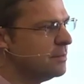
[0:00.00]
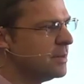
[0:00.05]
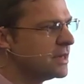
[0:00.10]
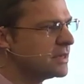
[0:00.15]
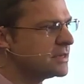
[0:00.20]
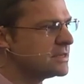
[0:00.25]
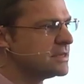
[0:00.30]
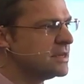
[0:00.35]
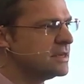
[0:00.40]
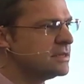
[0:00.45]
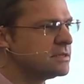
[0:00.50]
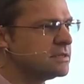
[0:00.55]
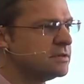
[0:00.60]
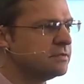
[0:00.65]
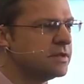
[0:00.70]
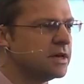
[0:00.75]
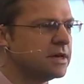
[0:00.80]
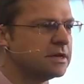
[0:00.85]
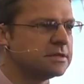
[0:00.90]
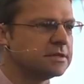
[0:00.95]
make sense
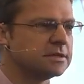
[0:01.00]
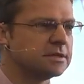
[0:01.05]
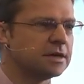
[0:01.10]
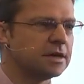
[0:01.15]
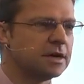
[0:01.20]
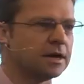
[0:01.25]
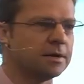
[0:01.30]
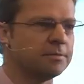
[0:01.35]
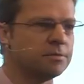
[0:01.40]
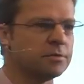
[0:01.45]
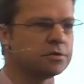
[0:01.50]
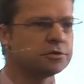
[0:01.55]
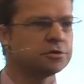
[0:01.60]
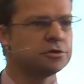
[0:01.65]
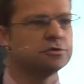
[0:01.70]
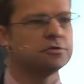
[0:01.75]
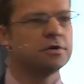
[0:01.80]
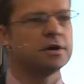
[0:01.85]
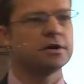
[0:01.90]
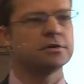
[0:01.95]
of that? I'm not
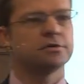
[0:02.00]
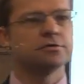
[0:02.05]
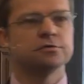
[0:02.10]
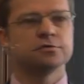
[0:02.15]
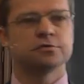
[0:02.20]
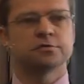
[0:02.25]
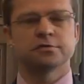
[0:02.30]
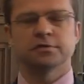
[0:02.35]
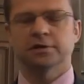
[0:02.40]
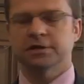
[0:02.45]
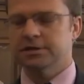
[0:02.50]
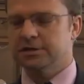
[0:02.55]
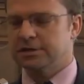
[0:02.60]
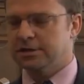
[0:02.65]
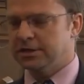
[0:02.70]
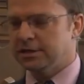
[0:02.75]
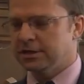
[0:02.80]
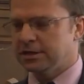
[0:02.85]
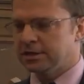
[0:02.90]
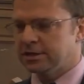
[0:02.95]
sure how useful
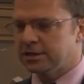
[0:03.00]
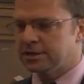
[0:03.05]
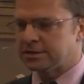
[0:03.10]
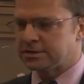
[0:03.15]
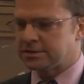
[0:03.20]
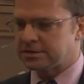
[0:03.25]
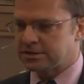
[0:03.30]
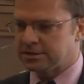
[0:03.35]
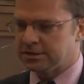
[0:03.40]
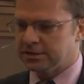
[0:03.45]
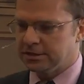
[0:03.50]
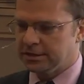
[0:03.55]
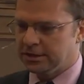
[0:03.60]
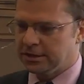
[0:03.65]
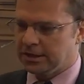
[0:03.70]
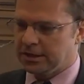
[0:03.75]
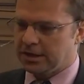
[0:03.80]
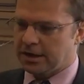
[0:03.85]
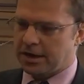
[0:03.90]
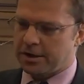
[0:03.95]
it, it is.
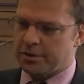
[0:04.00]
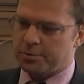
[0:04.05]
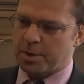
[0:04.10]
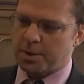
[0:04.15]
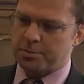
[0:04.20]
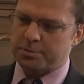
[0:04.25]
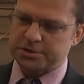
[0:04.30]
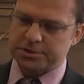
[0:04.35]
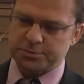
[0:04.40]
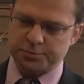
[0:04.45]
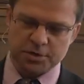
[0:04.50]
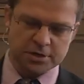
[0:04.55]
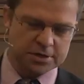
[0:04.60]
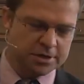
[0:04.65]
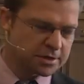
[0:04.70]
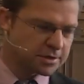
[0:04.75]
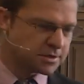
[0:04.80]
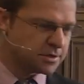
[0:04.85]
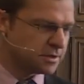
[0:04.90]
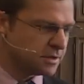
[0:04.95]
I remember
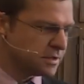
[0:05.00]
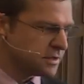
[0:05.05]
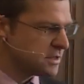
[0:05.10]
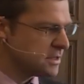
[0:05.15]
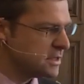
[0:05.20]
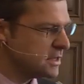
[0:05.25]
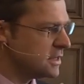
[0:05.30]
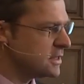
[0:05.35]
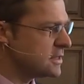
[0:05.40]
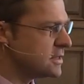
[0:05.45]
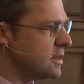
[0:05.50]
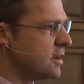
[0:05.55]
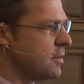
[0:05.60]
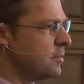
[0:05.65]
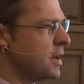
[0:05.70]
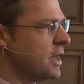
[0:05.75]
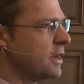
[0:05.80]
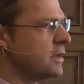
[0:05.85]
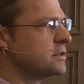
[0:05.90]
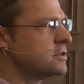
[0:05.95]
speaking to the CSR
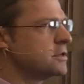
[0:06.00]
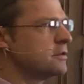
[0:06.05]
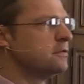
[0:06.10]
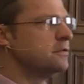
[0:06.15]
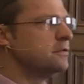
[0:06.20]
manager